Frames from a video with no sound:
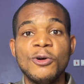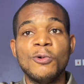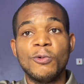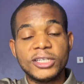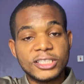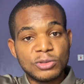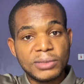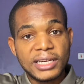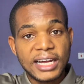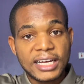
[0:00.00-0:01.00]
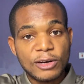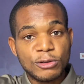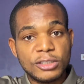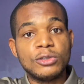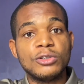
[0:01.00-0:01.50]
want it to be like an
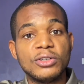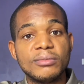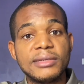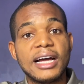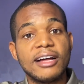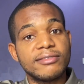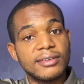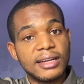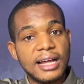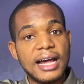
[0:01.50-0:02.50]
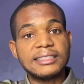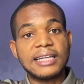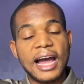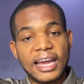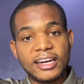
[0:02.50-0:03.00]
auditorium, they have as
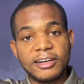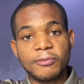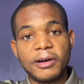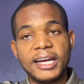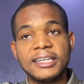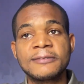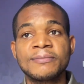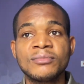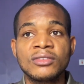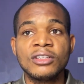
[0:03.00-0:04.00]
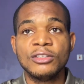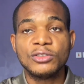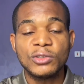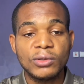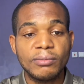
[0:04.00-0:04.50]
higher than required.
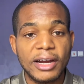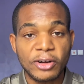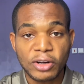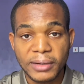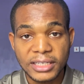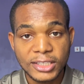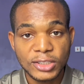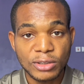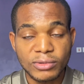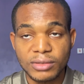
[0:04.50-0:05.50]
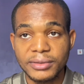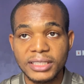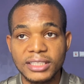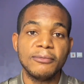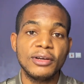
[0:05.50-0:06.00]
So my recommendation will
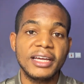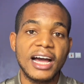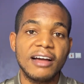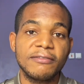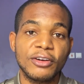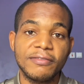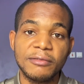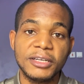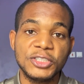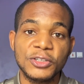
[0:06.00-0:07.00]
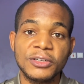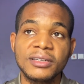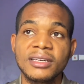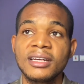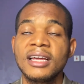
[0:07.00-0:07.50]
be only have your
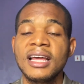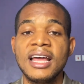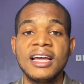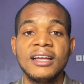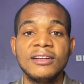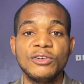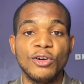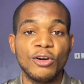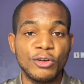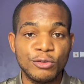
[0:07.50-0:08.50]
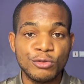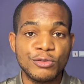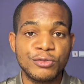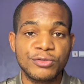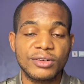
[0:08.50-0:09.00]
foundation or your
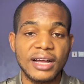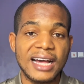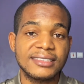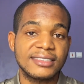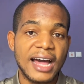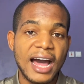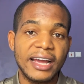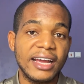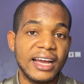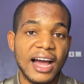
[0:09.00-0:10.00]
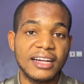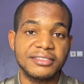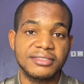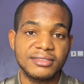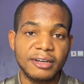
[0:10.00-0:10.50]
roof as high
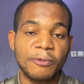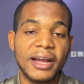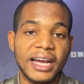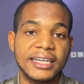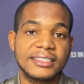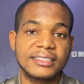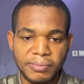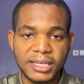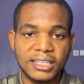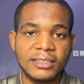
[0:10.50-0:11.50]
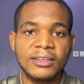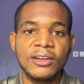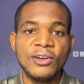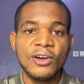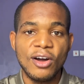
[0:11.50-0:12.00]
as required, depending
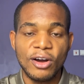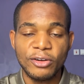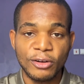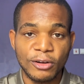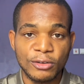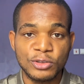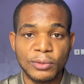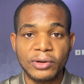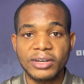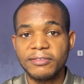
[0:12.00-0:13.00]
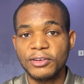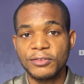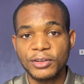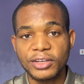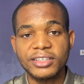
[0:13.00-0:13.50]
on your topography of
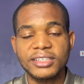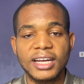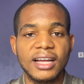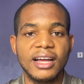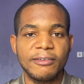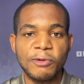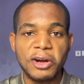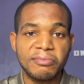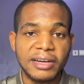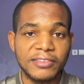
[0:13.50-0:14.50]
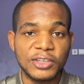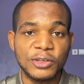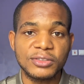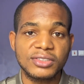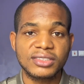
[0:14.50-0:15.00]
your area. In one of my
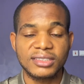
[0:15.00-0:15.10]
videos,